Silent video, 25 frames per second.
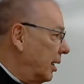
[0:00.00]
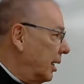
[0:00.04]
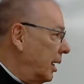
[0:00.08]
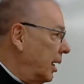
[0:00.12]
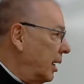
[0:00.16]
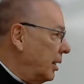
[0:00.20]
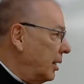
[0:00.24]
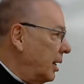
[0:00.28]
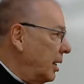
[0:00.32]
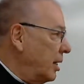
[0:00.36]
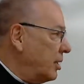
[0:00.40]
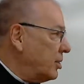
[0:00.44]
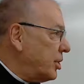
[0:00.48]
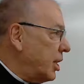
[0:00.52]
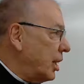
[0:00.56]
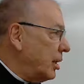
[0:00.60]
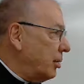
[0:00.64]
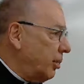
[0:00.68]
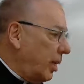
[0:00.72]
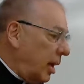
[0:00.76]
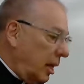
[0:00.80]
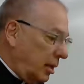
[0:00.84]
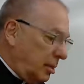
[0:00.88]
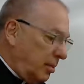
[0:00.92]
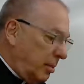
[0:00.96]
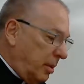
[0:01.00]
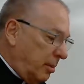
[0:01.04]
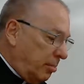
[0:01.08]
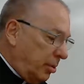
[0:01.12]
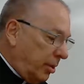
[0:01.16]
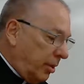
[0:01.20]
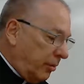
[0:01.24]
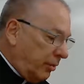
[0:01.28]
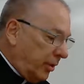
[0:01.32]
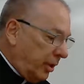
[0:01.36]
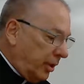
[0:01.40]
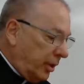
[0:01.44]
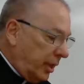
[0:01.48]
And he said, well, to be
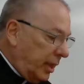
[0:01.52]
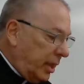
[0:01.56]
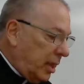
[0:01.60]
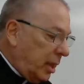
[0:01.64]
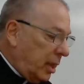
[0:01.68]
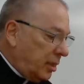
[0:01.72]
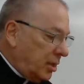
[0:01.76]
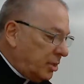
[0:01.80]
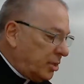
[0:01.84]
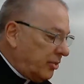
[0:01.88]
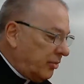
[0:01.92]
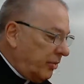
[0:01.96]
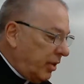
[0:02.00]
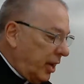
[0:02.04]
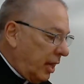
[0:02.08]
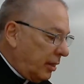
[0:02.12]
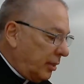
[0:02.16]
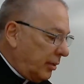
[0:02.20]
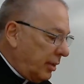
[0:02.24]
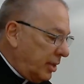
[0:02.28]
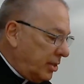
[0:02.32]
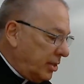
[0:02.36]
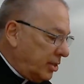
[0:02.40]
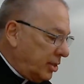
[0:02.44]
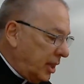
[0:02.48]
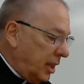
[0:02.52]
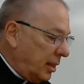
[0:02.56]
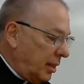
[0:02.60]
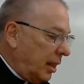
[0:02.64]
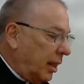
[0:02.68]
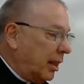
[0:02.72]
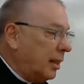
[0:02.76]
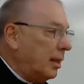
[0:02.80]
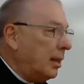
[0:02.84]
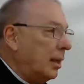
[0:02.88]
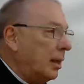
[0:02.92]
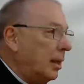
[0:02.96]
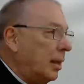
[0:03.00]
perfectly honest, Father, he said,
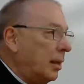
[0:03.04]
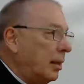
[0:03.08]
I